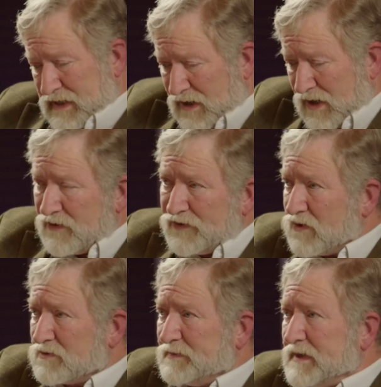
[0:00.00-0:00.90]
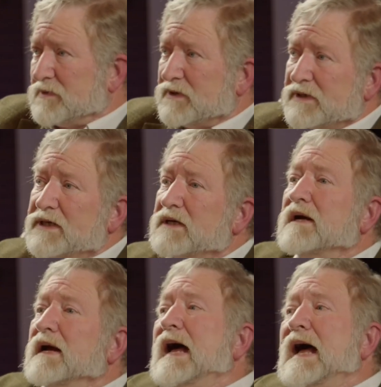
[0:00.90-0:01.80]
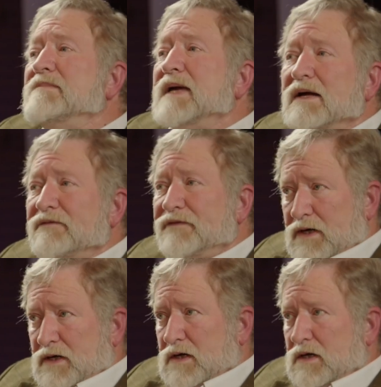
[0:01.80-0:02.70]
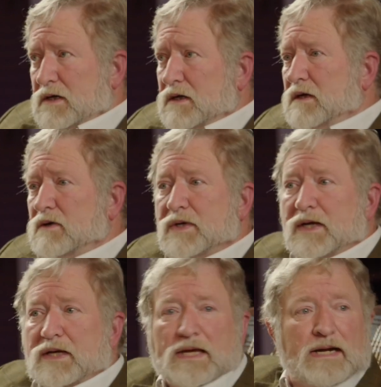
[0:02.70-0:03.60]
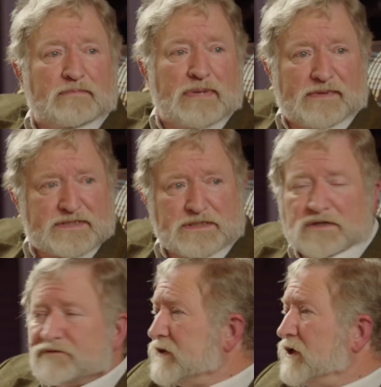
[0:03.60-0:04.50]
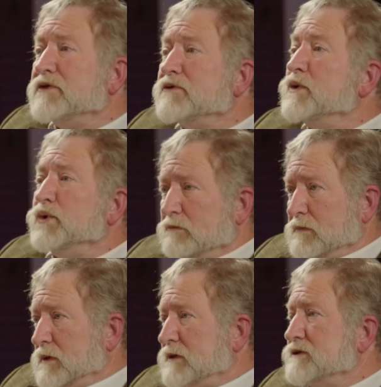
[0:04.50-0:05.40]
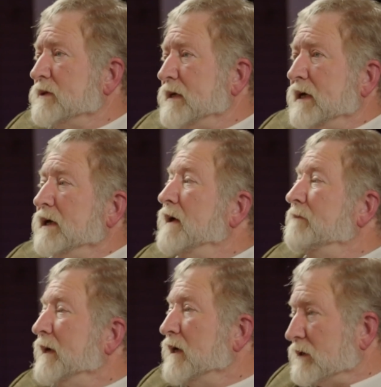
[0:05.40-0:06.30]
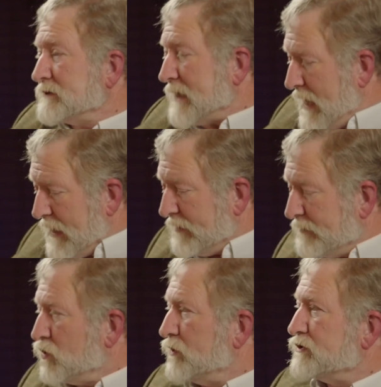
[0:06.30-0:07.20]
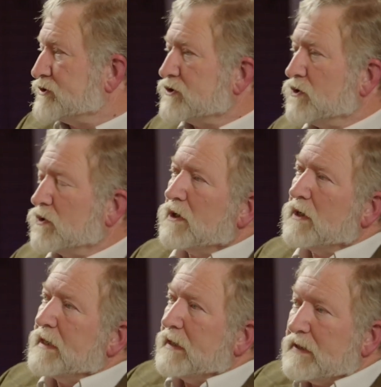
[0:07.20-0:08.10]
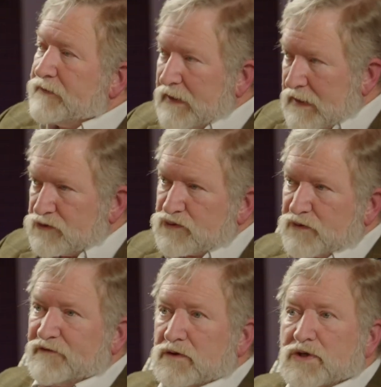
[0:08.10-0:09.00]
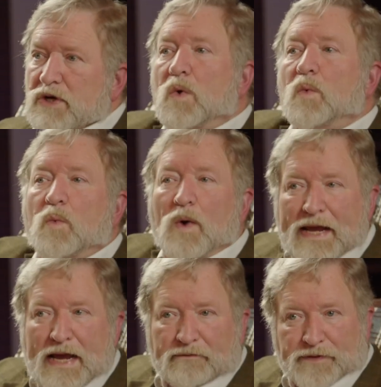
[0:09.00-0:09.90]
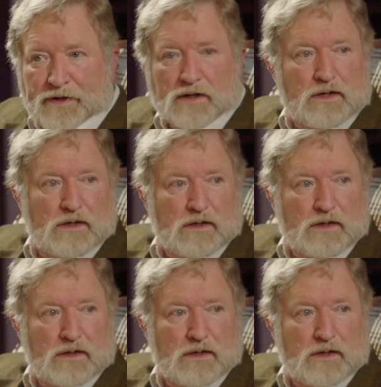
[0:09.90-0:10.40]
All the normal people in here, I'm out there, okay? And I'm by myself in another room. It's okay, because I am going to score in the introvert, way out there.